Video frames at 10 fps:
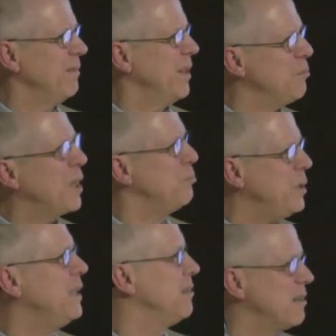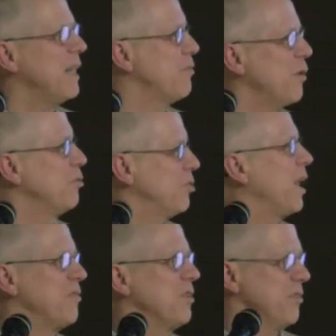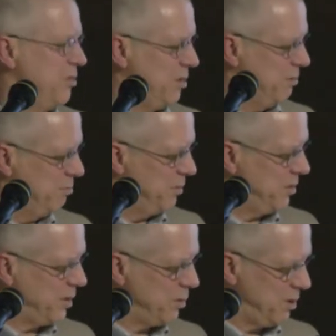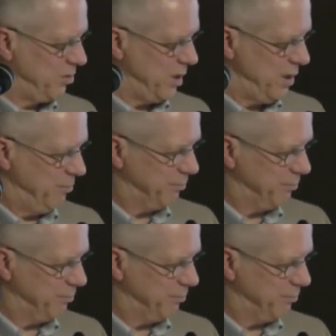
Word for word: it might mean to take those lessons seriously.